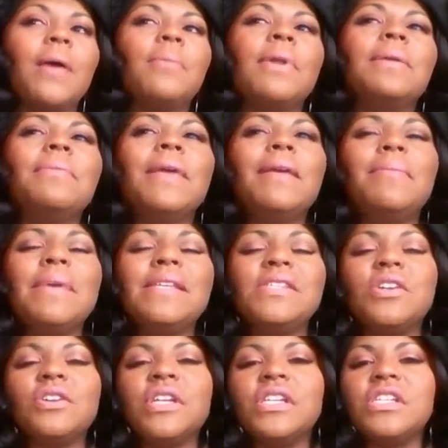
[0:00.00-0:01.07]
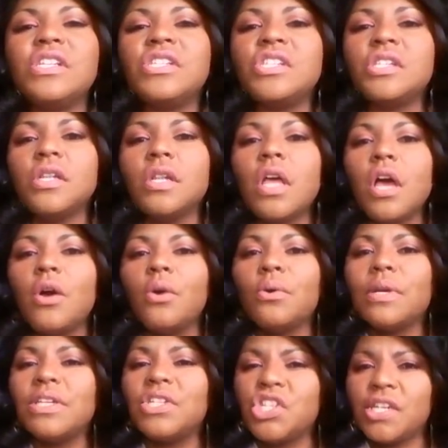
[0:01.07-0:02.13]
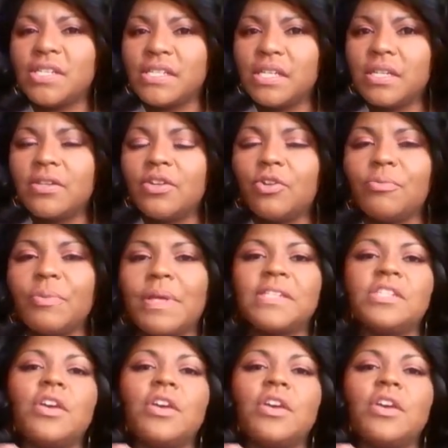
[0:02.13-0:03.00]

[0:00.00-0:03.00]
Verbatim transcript: but it may be starting to slow just a little bit.